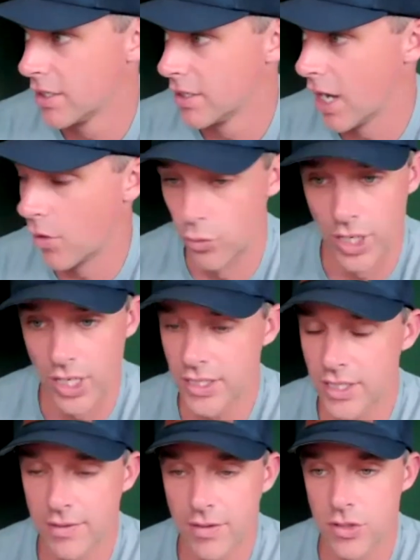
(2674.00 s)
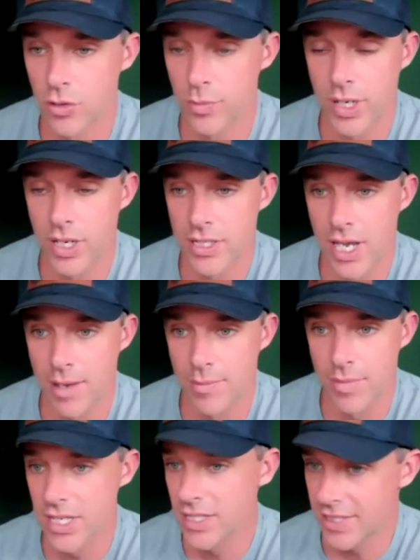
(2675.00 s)
a relatively short period of time,
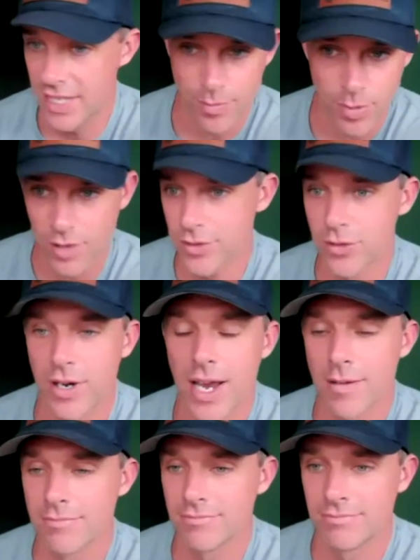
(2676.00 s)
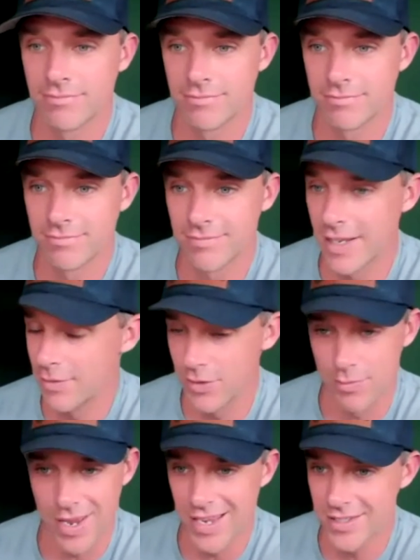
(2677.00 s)
he set up all this crap. It was
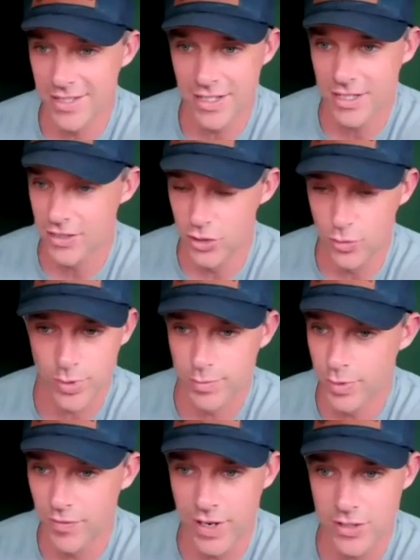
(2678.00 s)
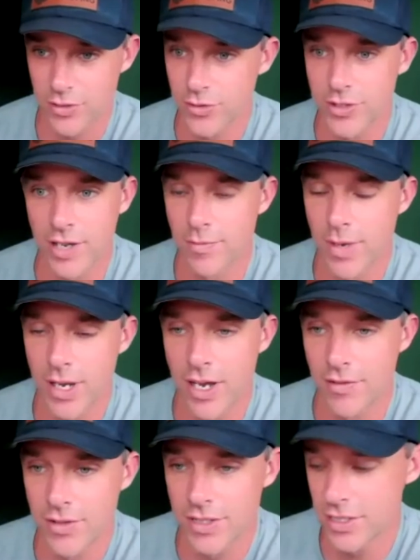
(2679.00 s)
amazing, super professional stuff in my
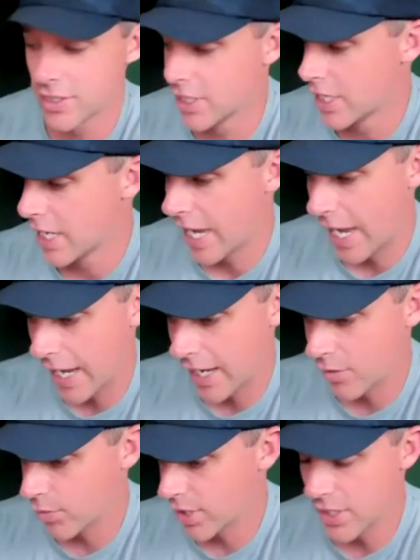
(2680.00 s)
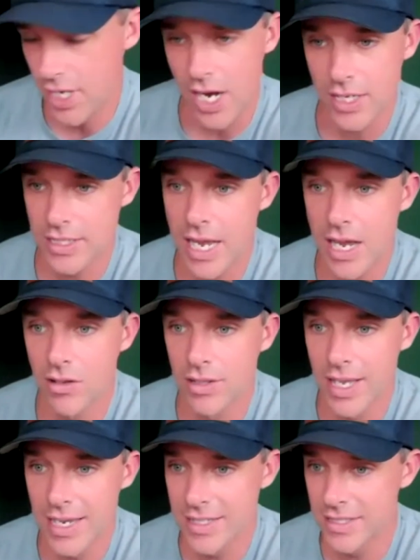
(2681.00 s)
office. And we knocked out
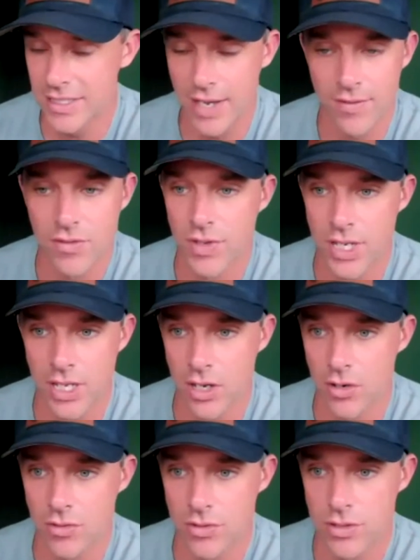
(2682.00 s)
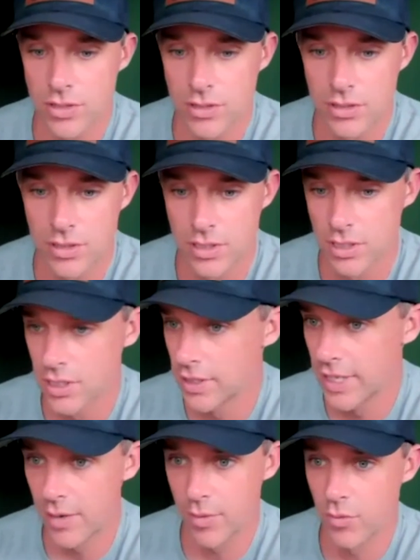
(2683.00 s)
like seven videos
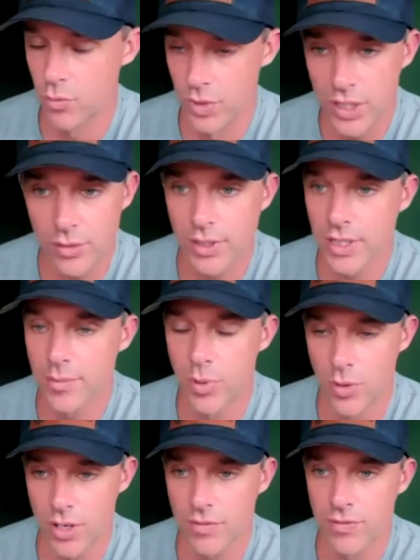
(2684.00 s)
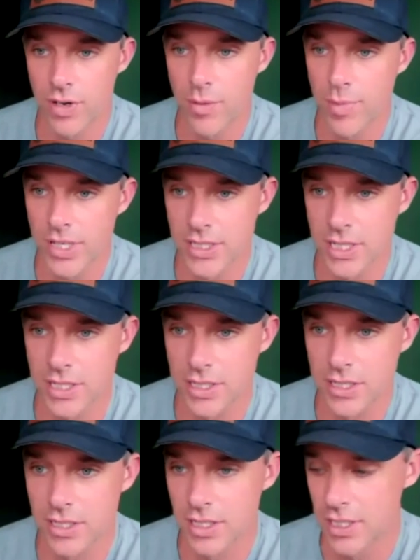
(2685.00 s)
that were really, really important for our
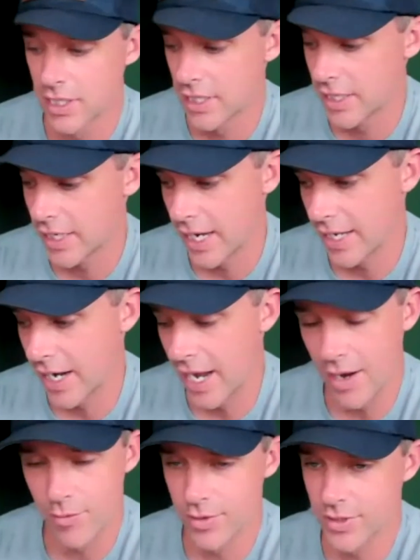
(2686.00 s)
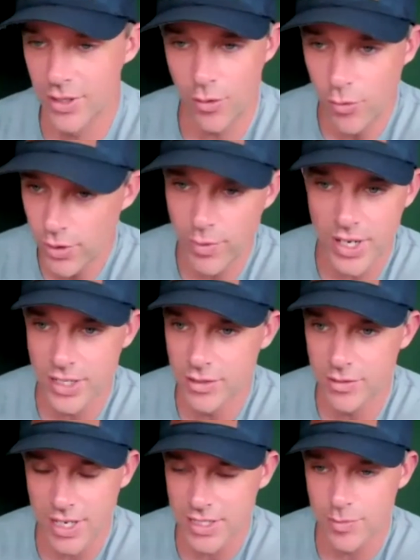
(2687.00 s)
business. And I would, the only way to do that is to